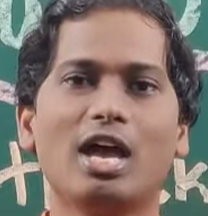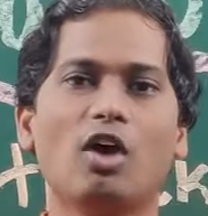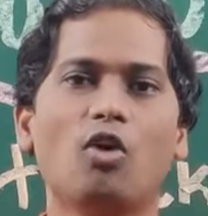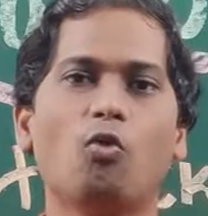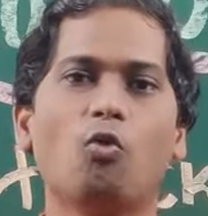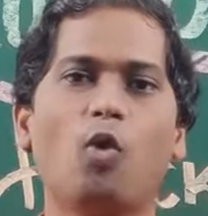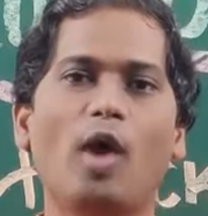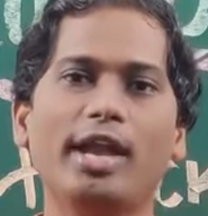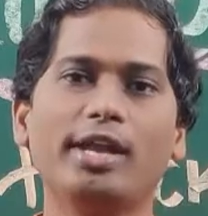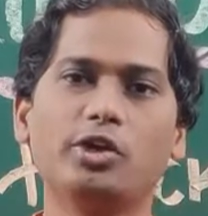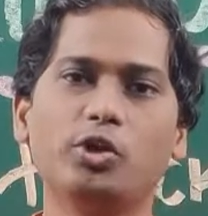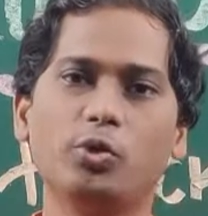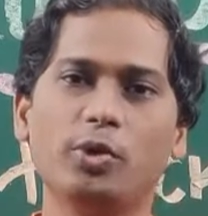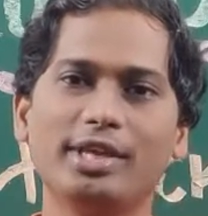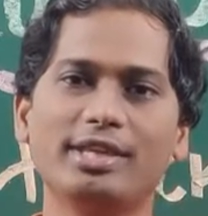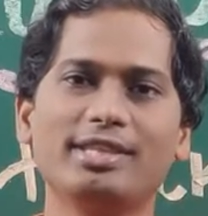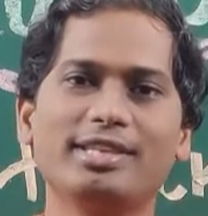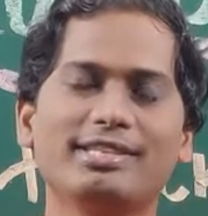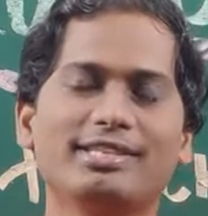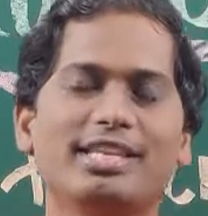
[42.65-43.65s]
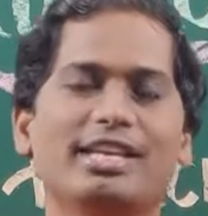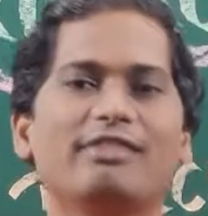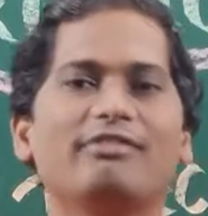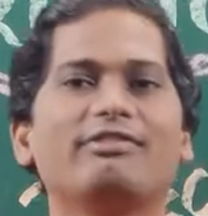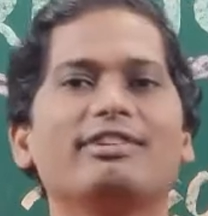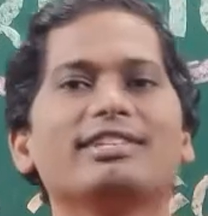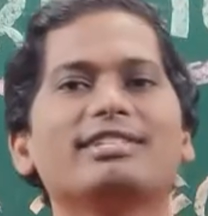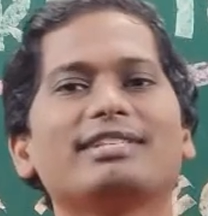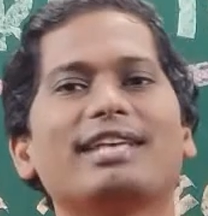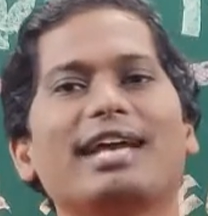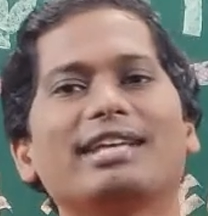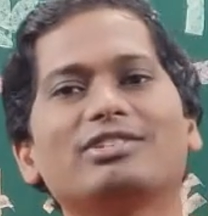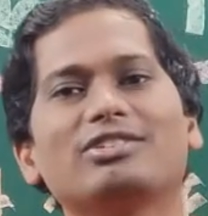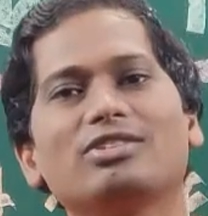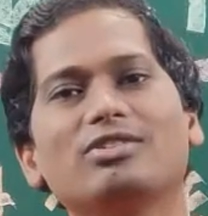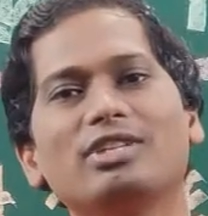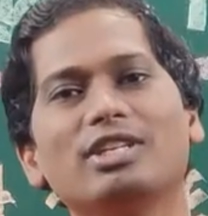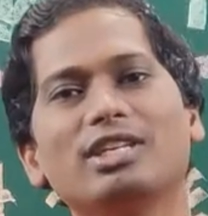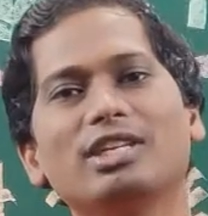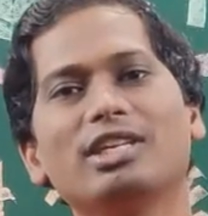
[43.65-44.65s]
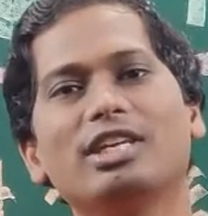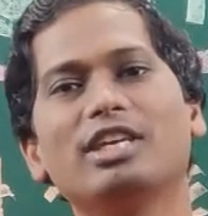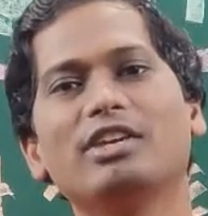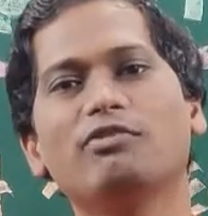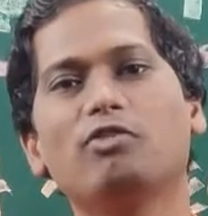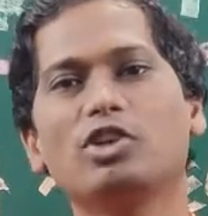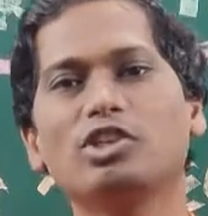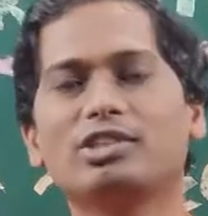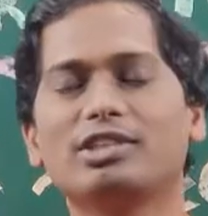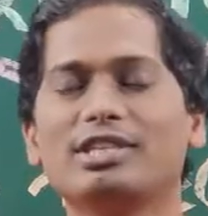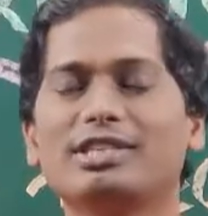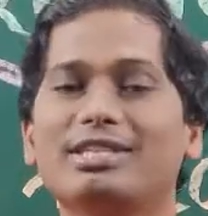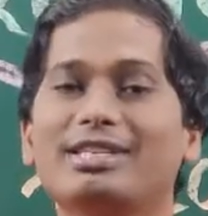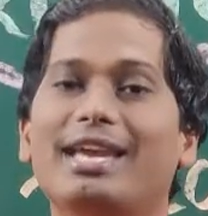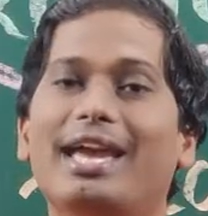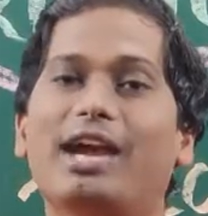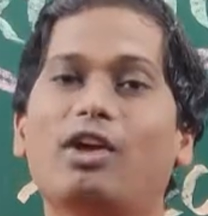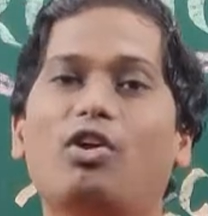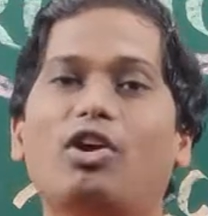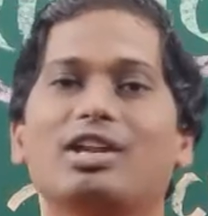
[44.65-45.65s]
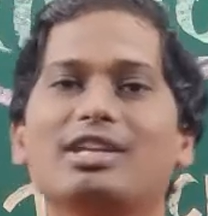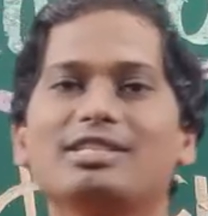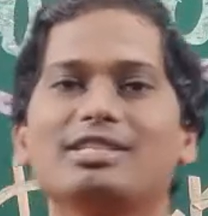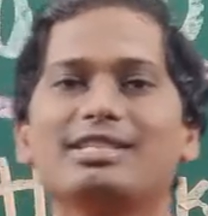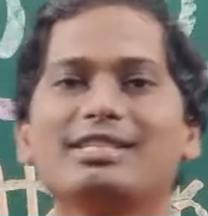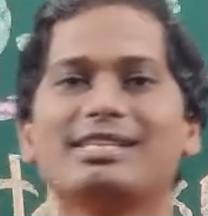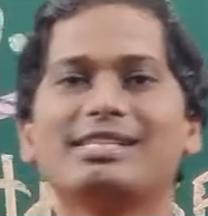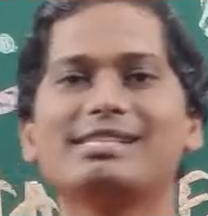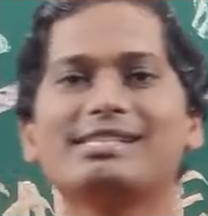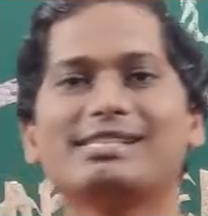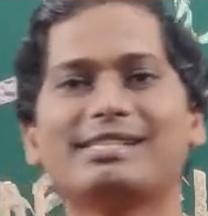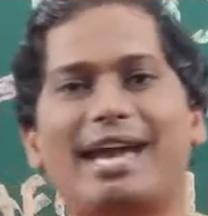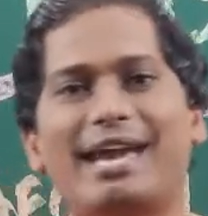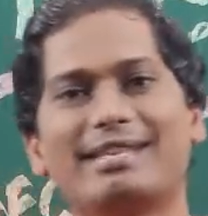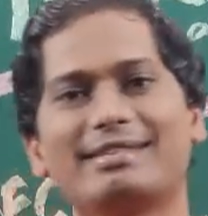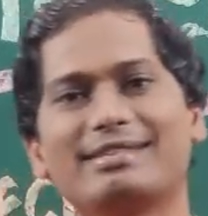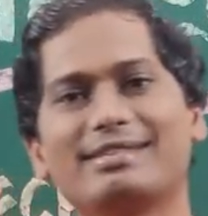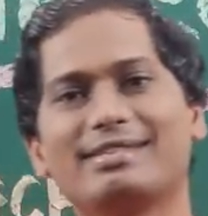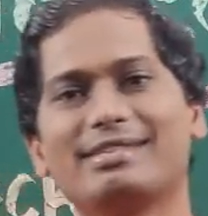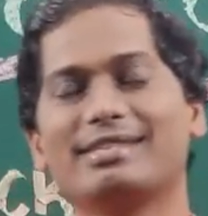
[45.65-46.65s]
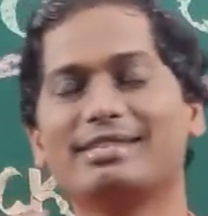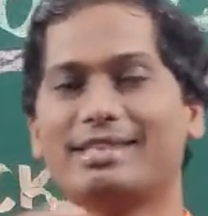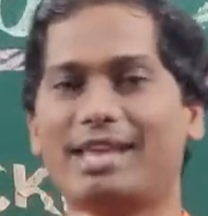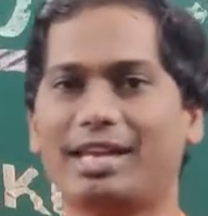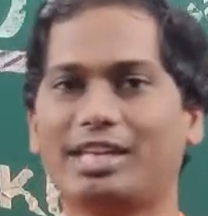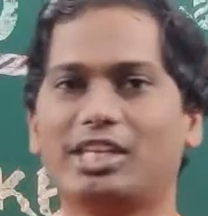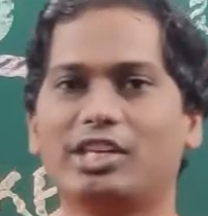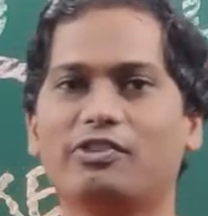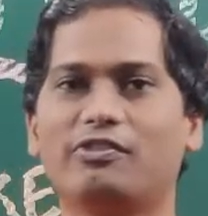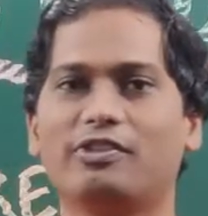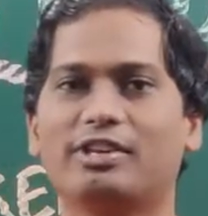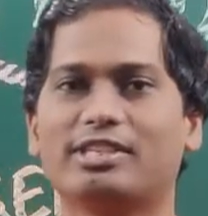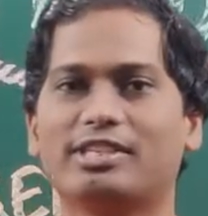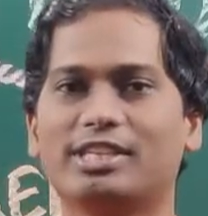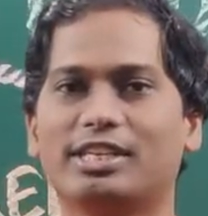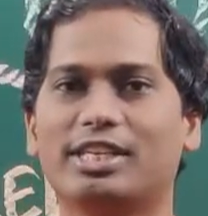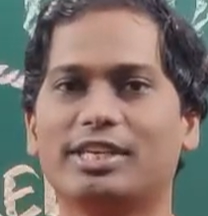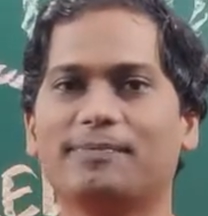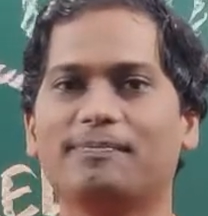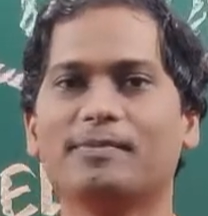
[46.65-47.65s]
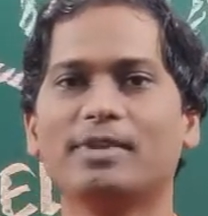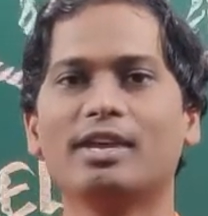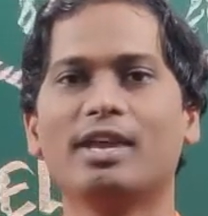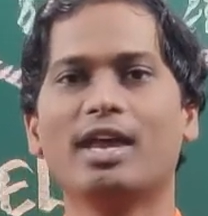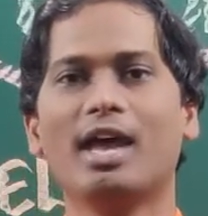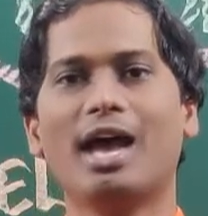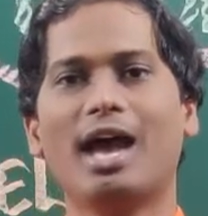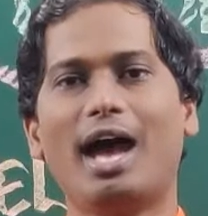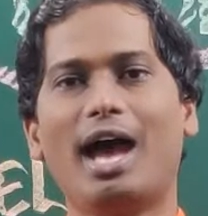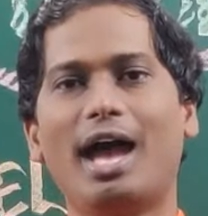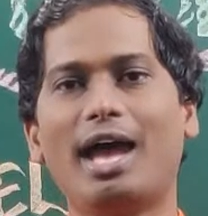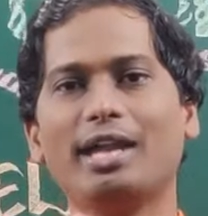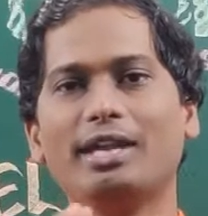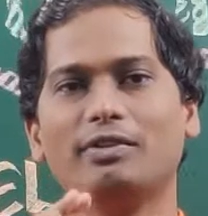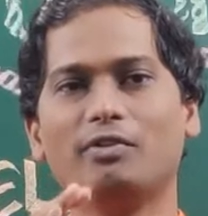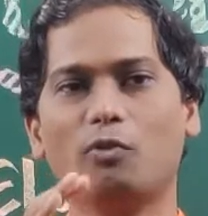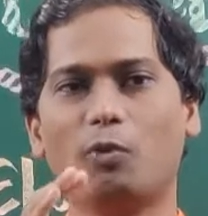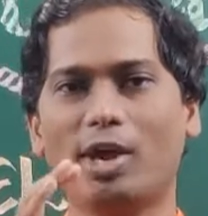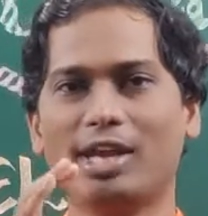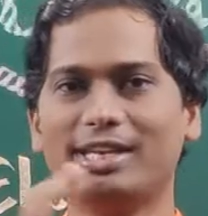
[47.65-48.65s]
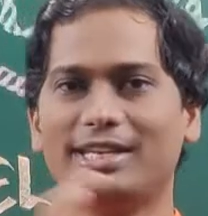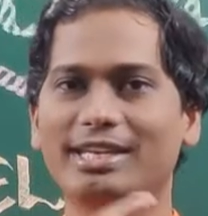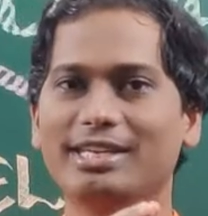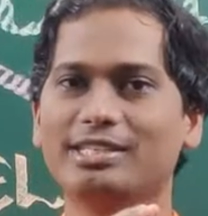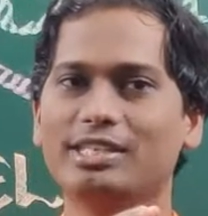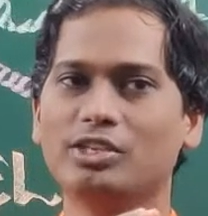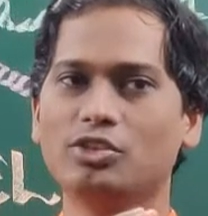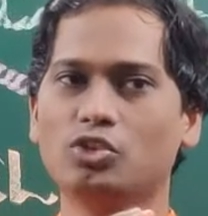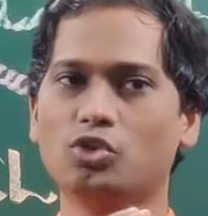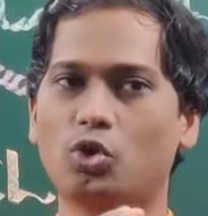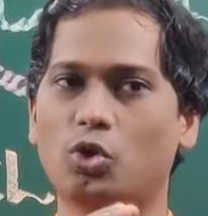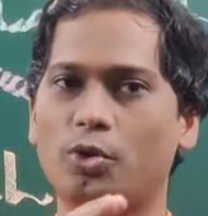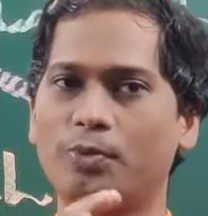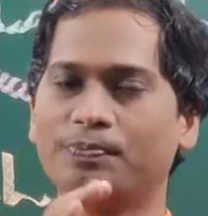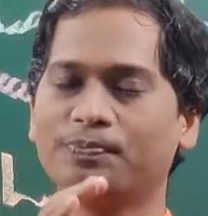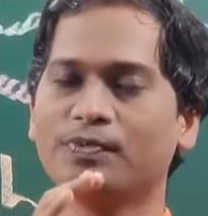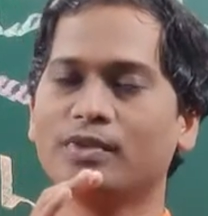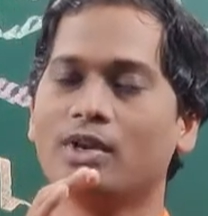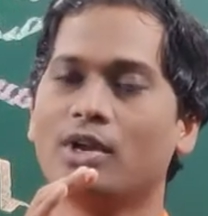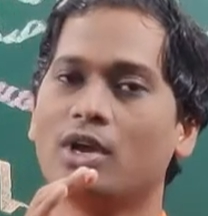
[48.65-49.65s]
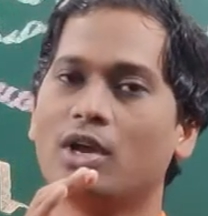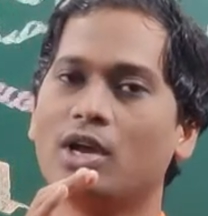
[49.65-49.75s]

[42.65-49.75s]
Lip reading: While doing this service, actually he was teaching ecological sciences in that university. And while teaching so,